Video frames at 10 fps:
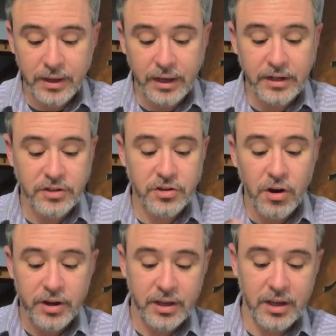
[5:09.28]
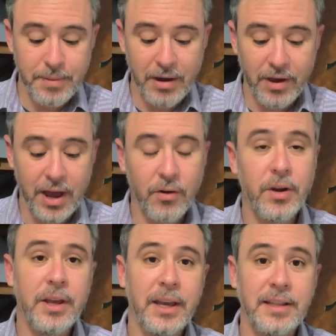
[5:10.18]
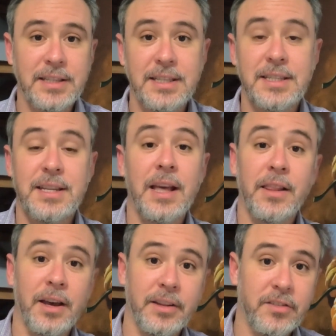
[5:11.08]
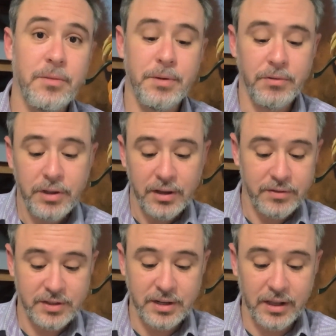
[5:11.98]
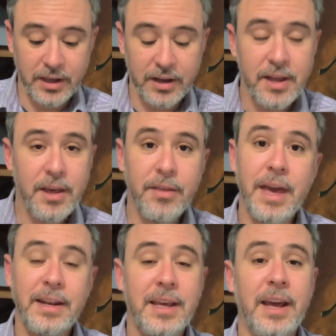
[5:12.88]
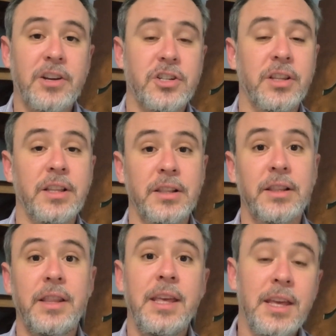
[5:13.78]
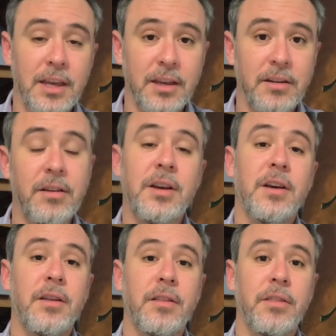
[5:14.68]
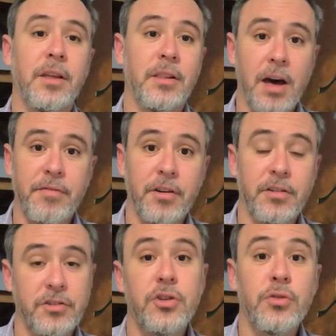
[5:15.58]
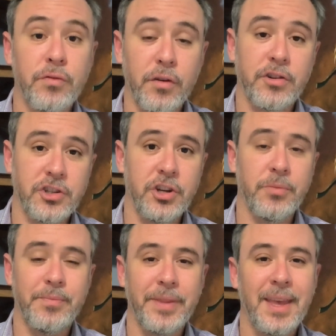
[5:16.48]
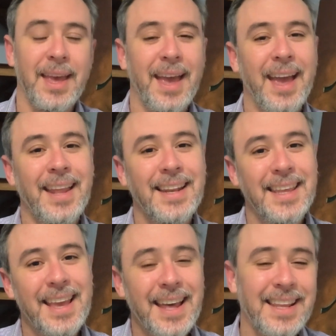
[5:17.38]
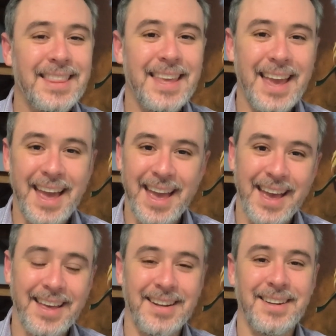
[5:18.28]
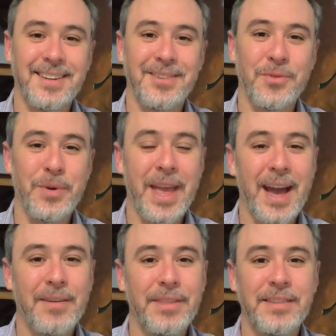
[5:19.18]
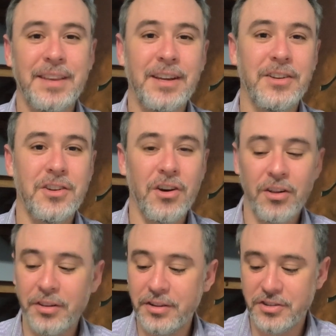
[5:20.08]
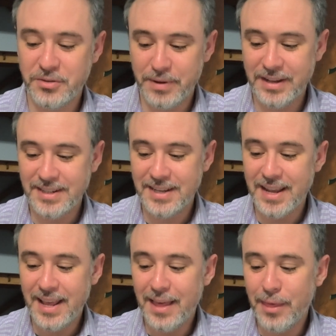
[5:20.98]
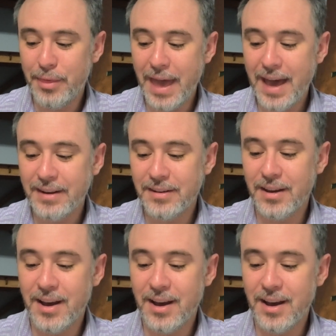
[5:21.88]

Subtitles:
And he's talking about how it's Stella, it's the beauty of Stella, that can actually lead the lover to virtue. And yet at the end, we have this acknowledgement that